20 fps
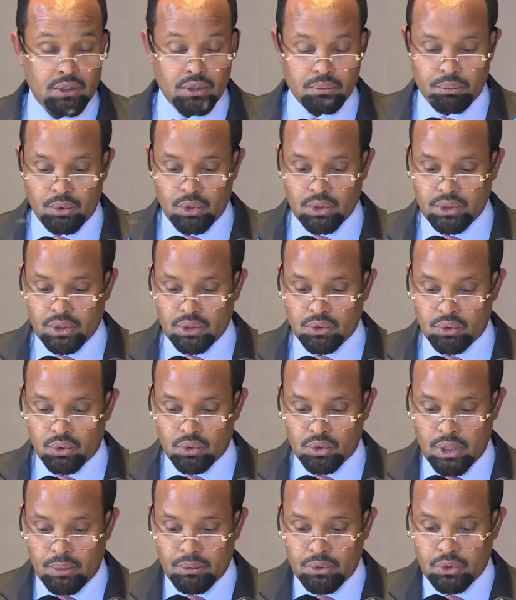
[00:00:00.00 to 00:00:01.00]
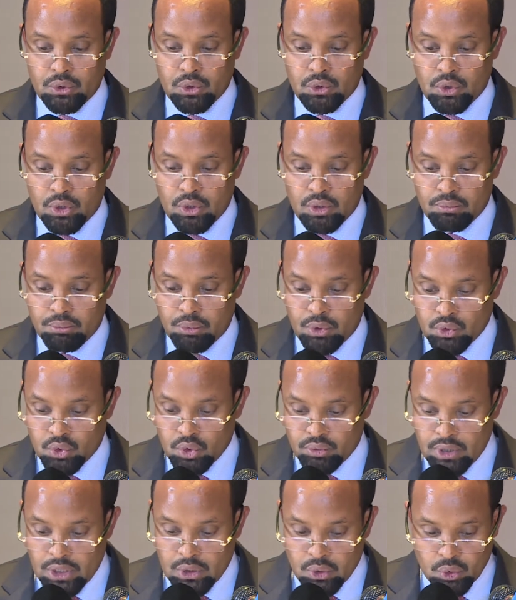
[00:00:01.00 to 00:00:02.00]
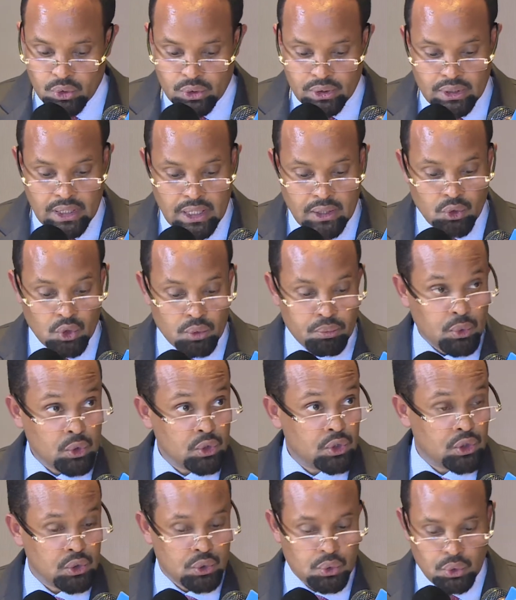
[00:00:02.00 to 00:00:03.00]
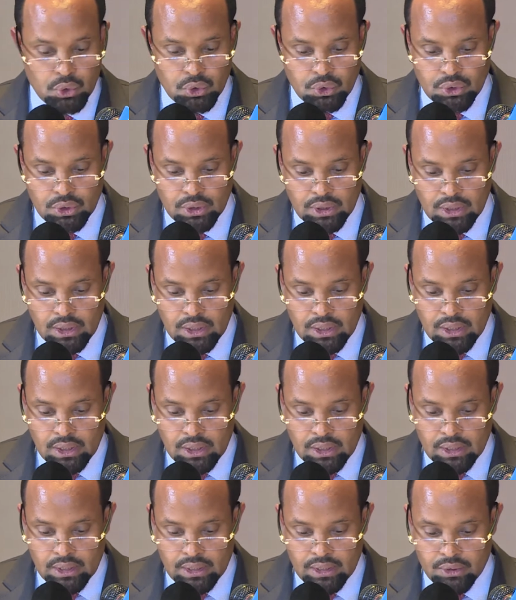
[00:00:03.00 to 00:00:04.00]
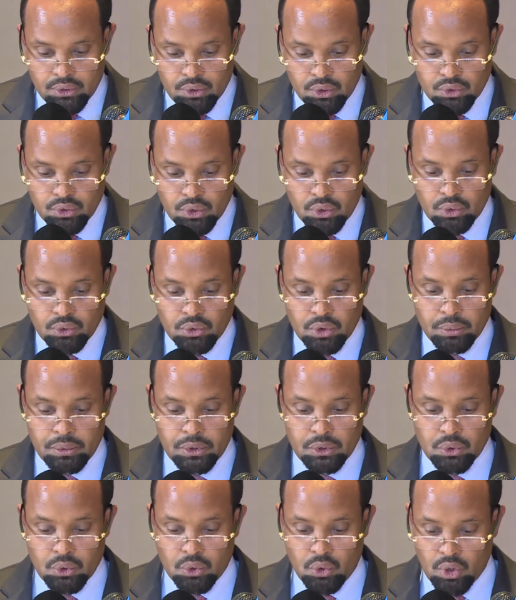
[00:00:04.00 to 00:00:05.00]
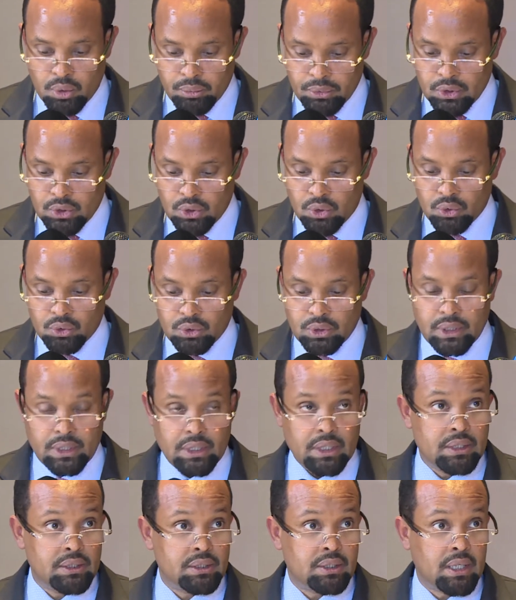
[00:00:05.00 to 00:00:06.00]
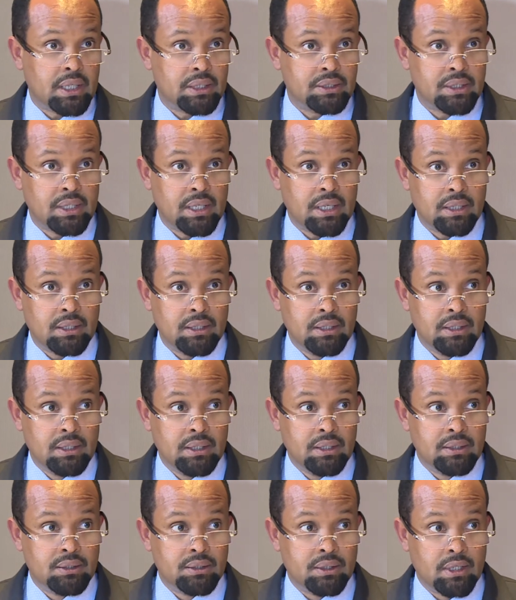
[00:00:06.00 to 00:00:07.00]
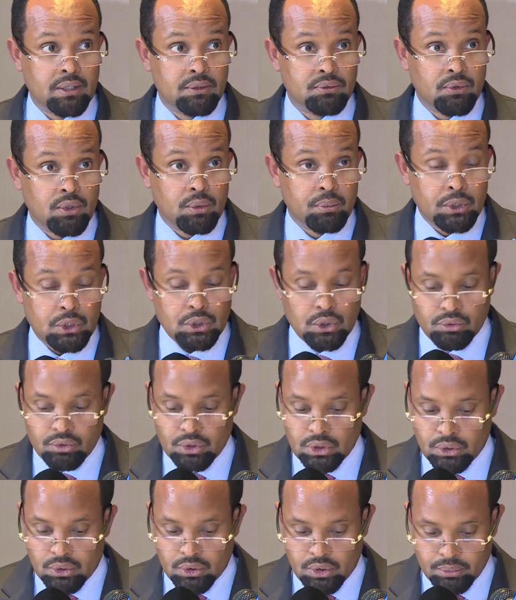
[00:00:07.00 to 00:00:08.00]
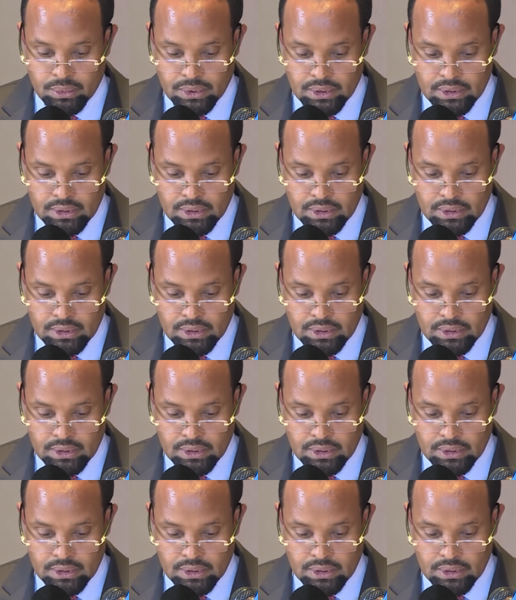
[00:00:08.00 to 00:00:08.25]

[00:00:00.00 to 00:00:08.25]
importance to substitute import of agro-processed goods, and it also contributes to economic growth and a structural transformation of the economy.